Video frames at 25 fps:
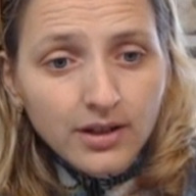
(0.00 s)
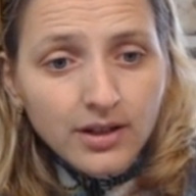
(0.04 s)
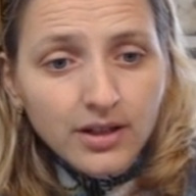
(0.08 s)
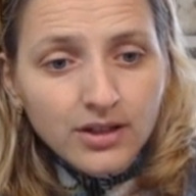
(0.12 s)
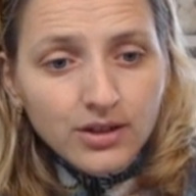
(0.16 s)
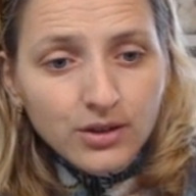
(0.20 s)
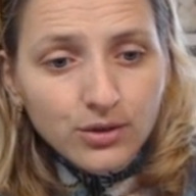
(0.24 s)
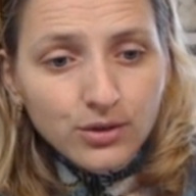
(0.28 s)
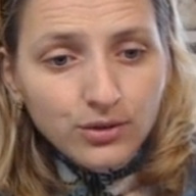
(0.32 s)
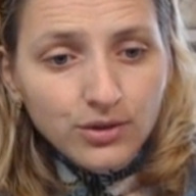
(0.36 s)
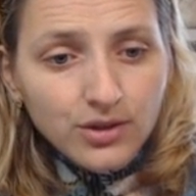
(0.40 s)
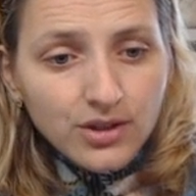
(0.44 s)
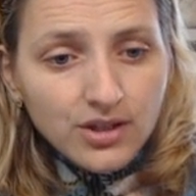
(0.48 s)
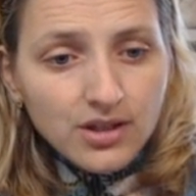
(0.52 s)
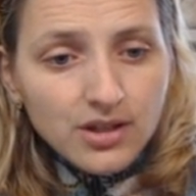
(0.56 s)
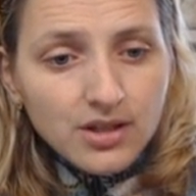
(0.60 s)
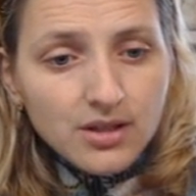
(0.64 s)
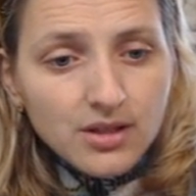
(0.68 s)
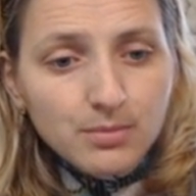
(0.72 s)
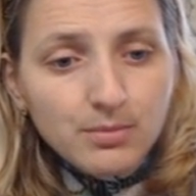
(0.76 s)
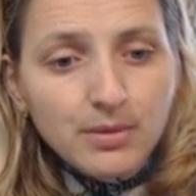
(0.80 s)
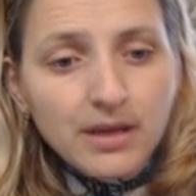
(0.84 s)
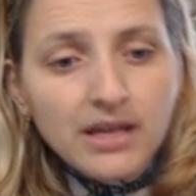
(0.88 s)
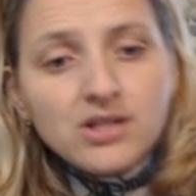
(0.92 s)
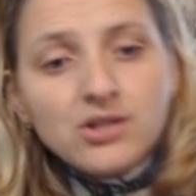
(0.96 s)
So this is
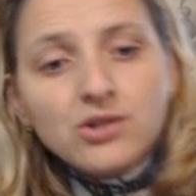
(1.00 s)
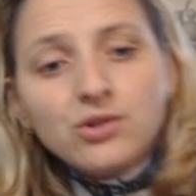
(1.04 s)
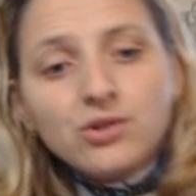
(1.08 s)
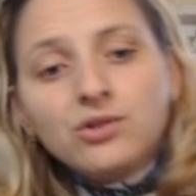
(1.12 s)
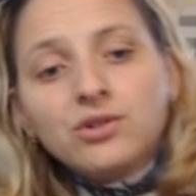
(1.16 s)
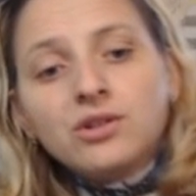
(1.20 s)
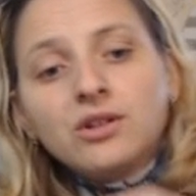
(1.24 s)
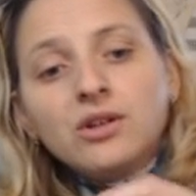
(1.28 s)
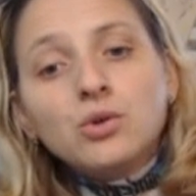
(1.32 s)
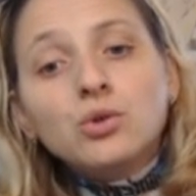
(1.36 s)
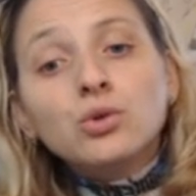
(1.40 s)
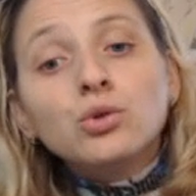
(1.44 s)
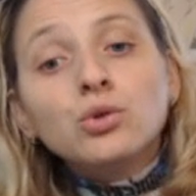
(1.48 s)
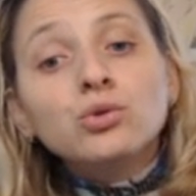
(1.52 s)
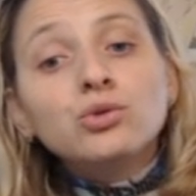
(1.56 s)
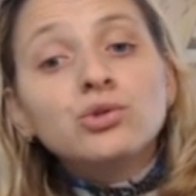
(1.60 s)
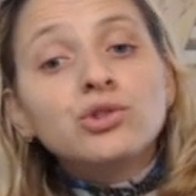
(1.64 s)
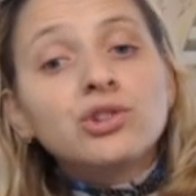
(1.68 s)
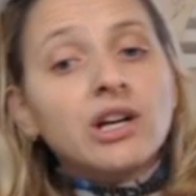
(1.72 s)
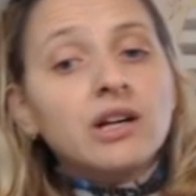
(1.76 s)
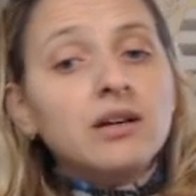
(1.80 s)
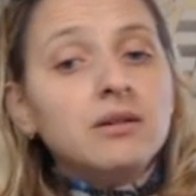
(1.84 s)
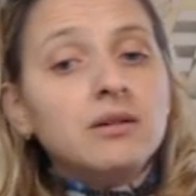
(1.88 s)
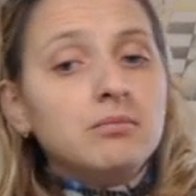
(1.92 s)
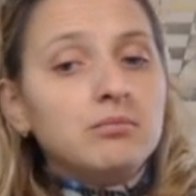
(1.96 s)
based on the
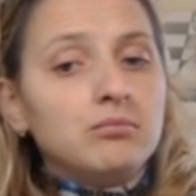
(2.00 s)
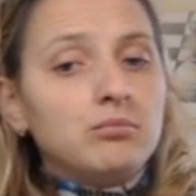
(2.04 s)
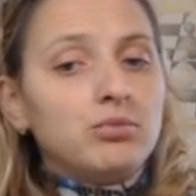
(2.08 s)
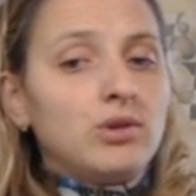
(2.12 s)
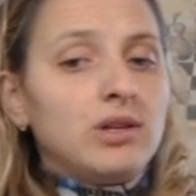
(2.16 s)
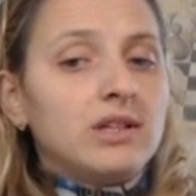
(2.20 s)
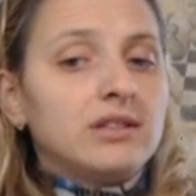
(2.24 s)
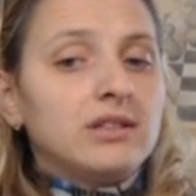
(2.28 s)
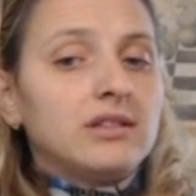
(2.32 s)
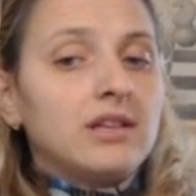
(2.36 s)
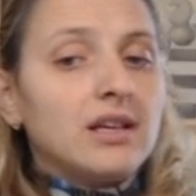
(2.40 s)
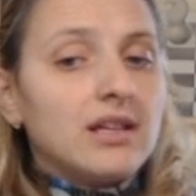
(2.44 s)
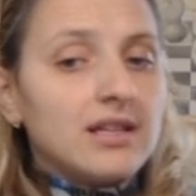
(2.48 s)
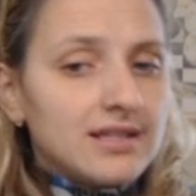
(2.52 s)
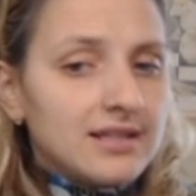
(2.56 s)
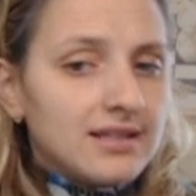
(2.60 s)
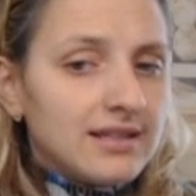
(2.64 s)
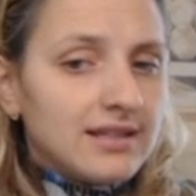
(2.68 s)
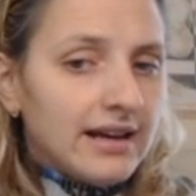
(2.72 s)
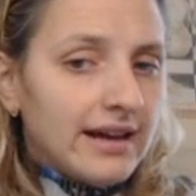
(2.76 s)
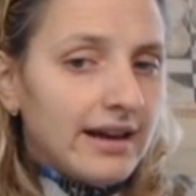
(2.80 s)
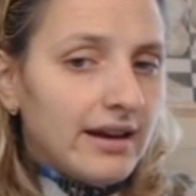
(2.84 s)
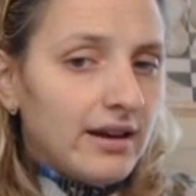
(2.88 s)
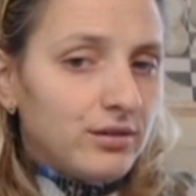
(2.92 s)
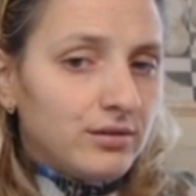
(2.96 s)
ultra bullet
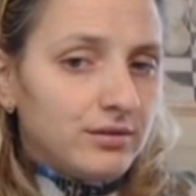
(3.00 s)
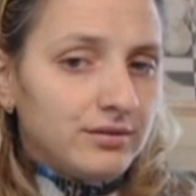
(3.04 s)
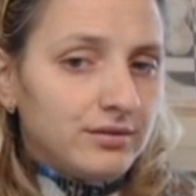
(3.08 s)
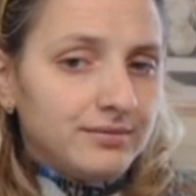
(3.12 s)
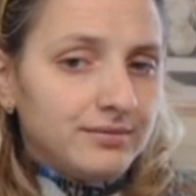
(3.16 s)
style.